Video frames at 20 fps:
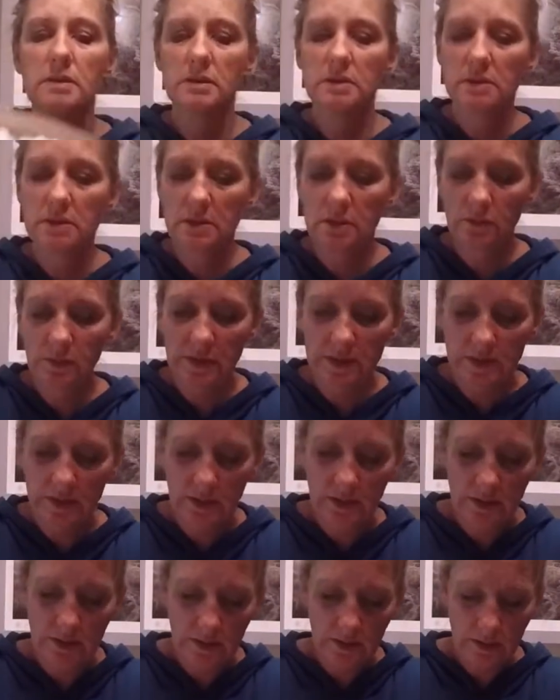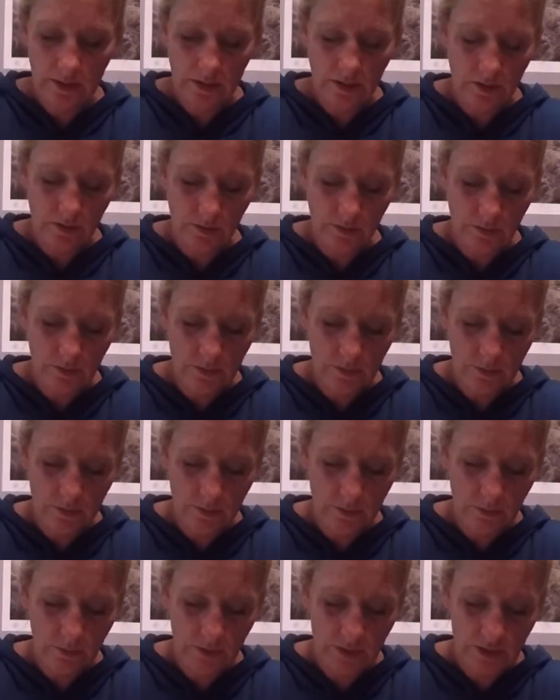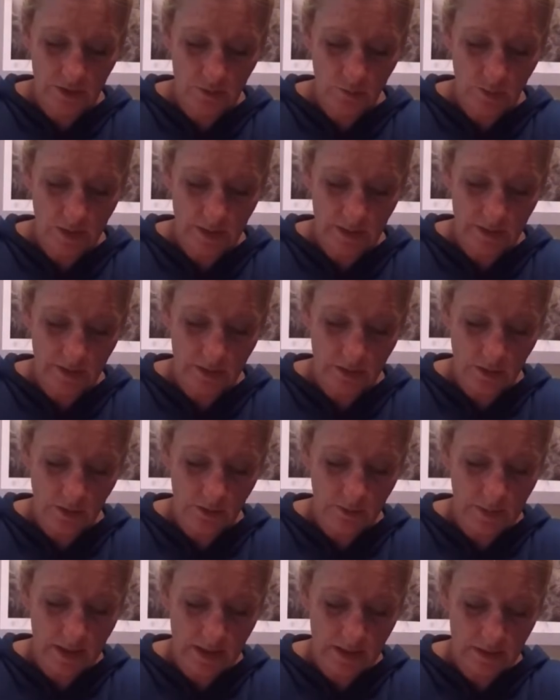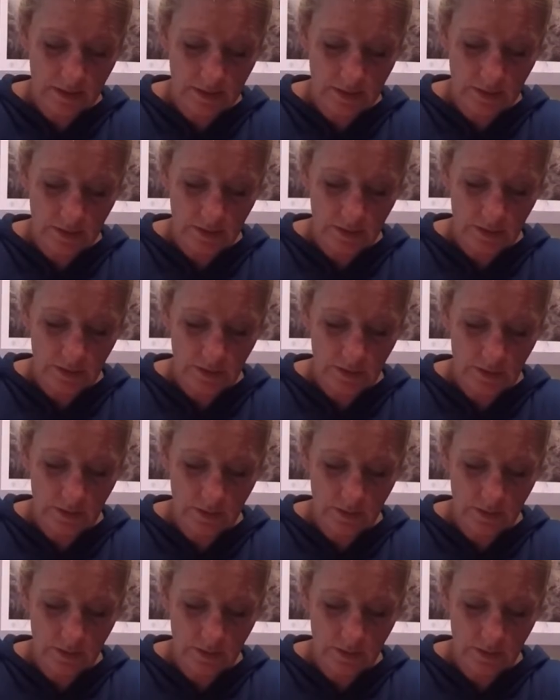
So it's going to go, which is why it's called a back stitch.